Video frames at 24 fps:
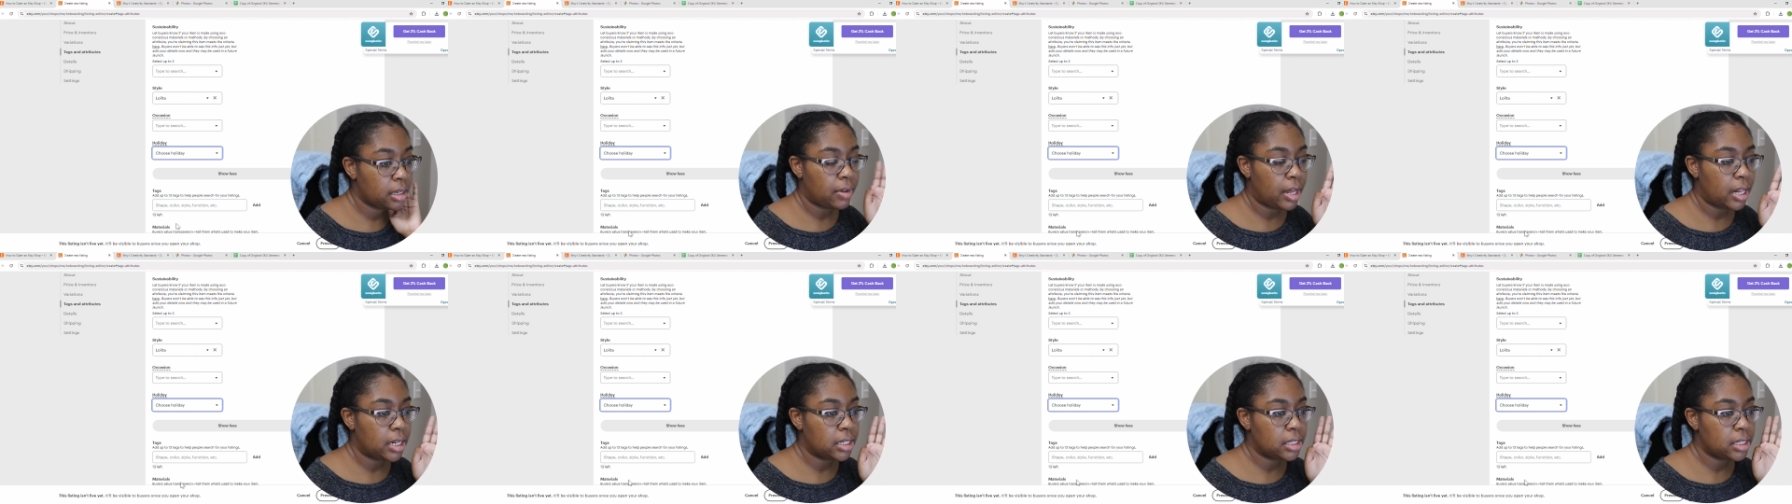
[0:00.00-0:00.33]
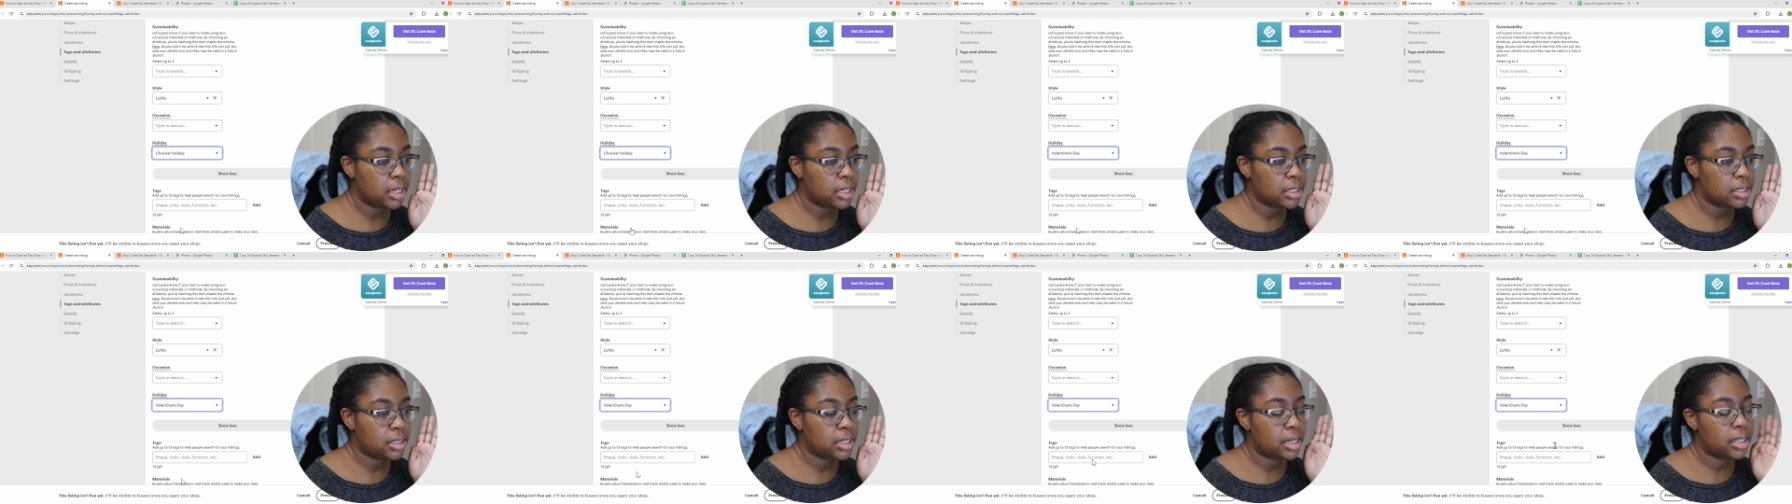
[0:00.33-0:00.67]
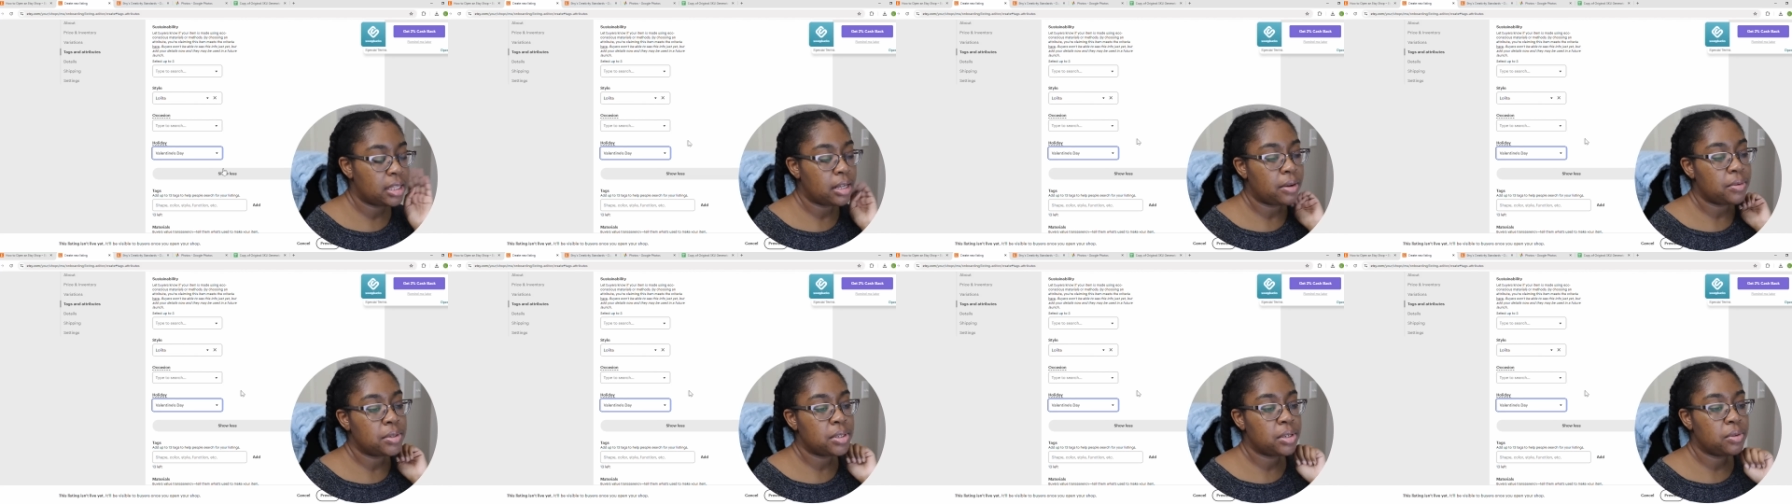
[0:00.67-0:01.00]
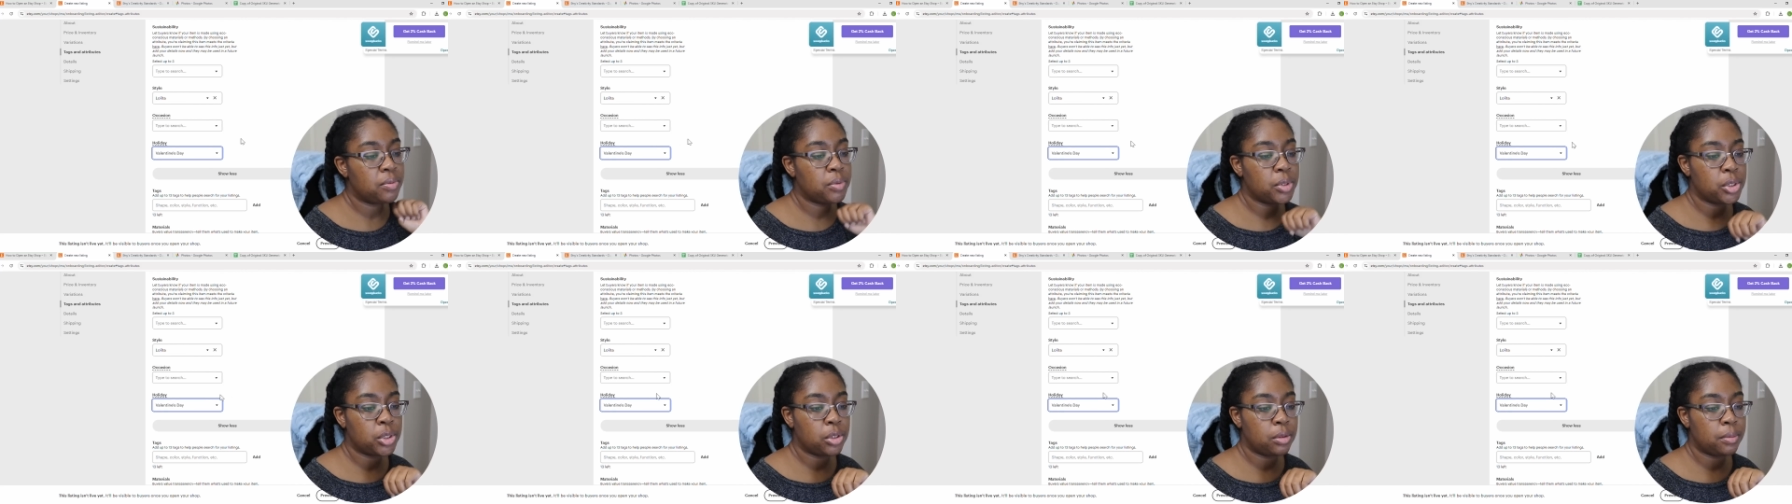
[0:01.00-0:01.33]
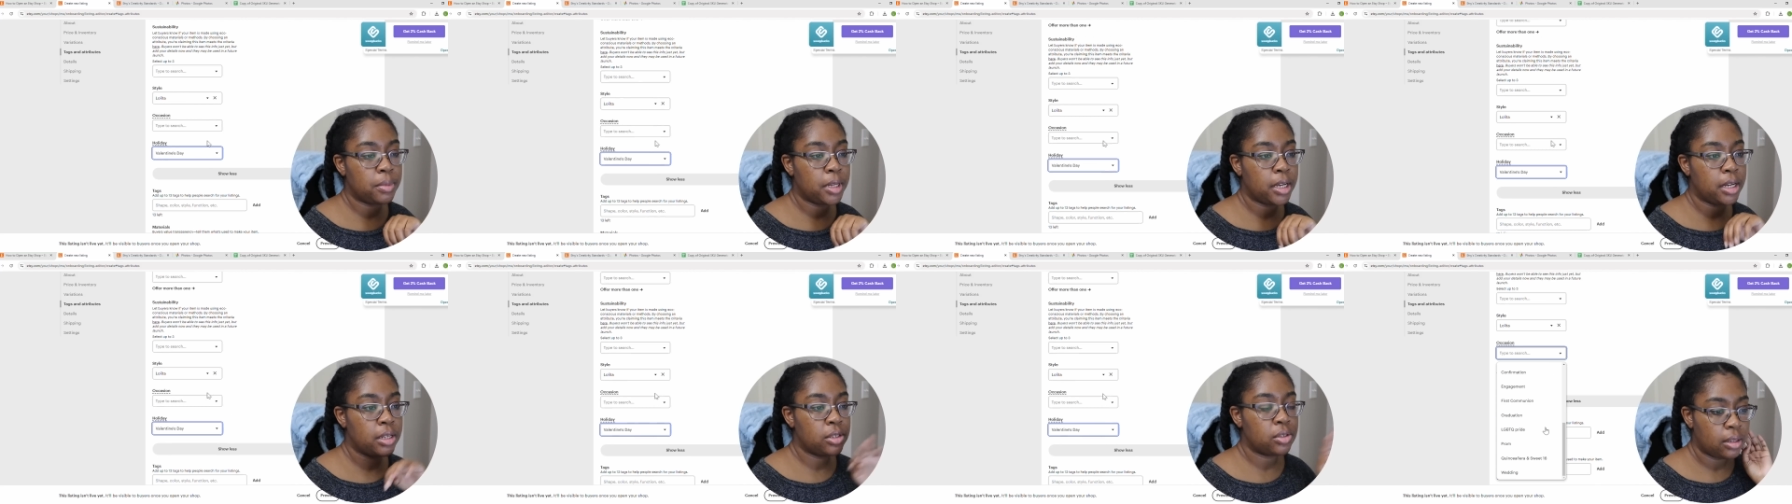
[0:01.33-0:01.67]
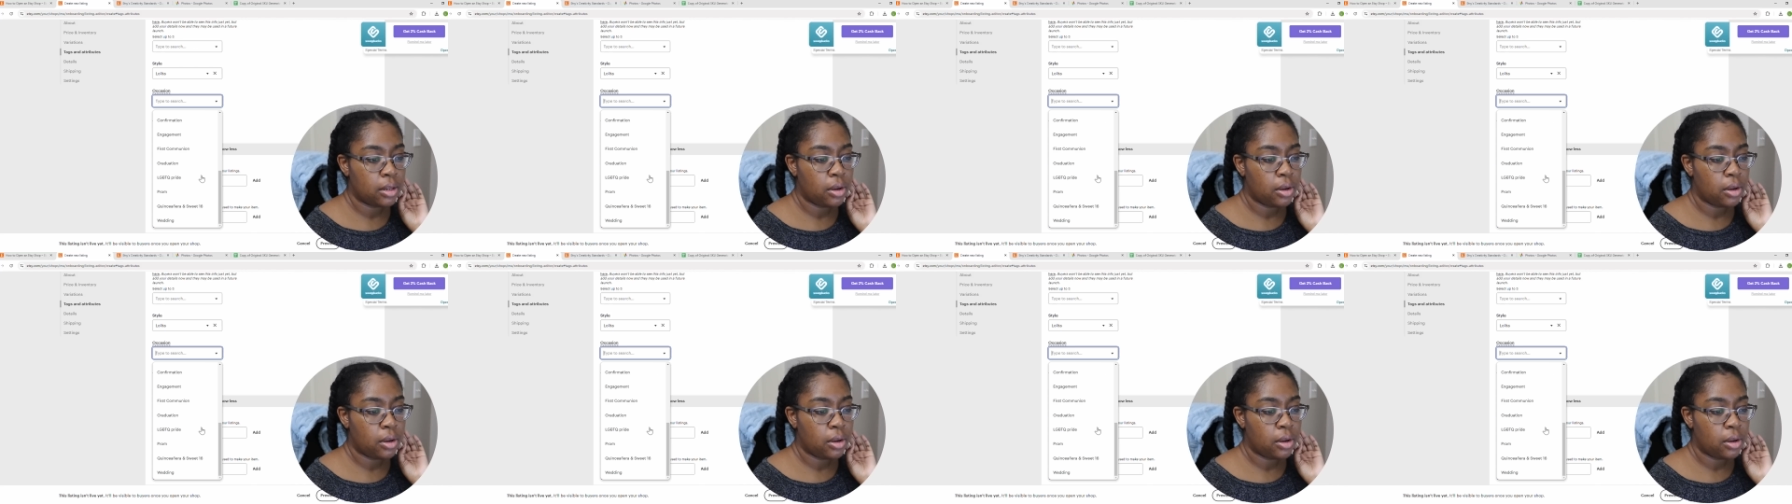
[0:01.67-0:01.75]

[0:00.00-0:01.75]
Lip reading: Valentine's Day, that was the original plan.